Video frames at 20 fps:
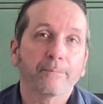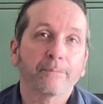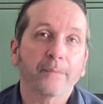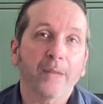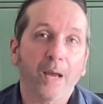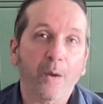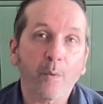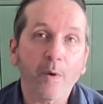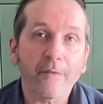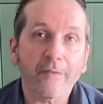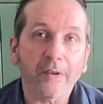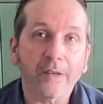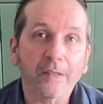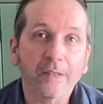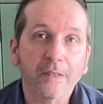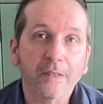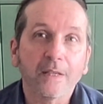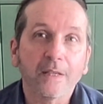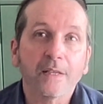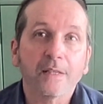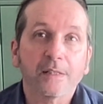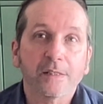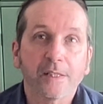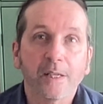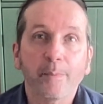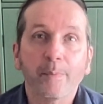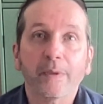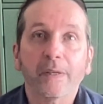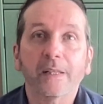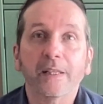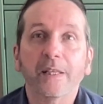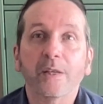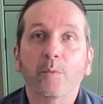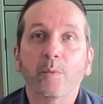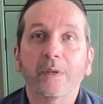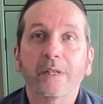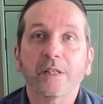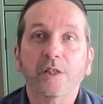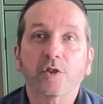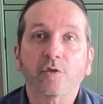However, typically
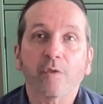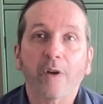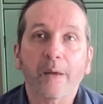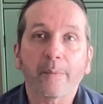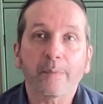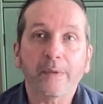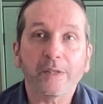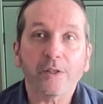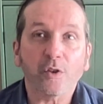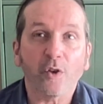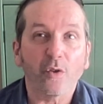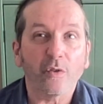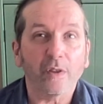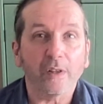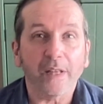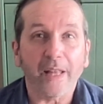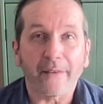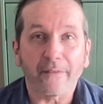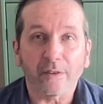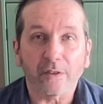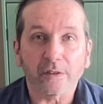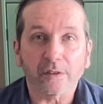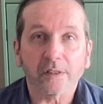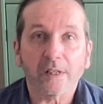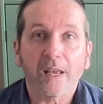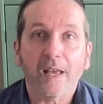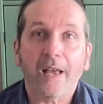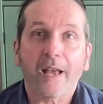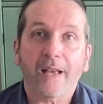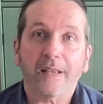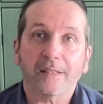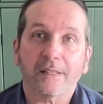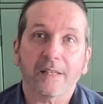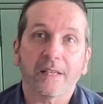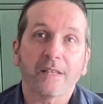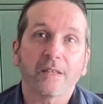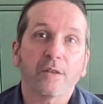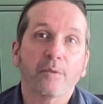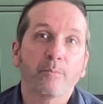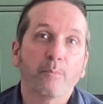we describe these other levels as
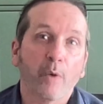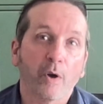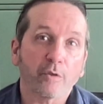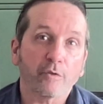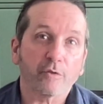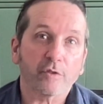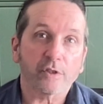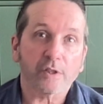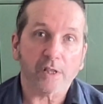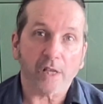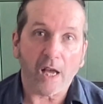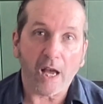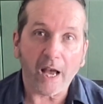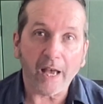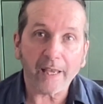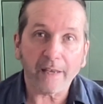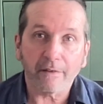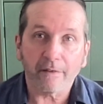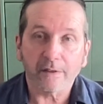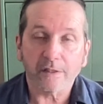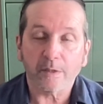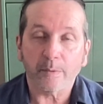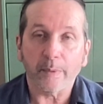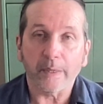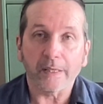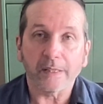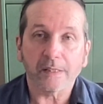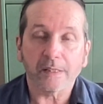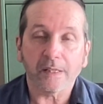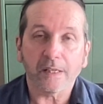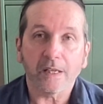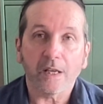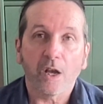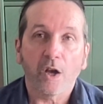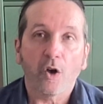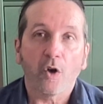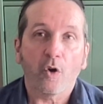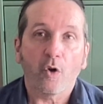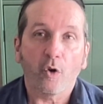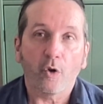either moderate to high irritability
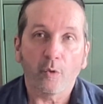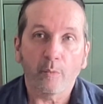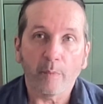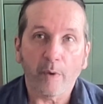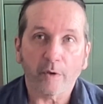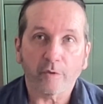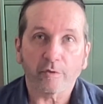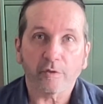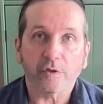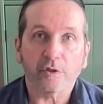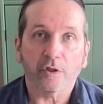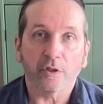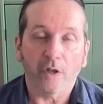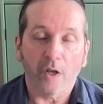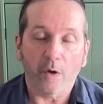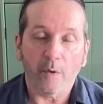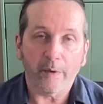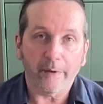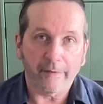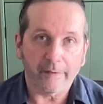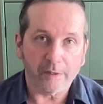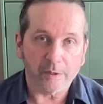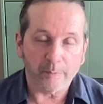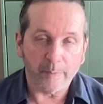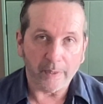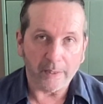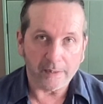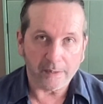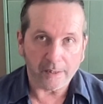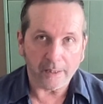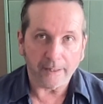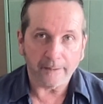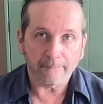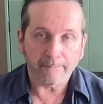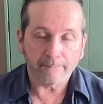or moderate to low irritability.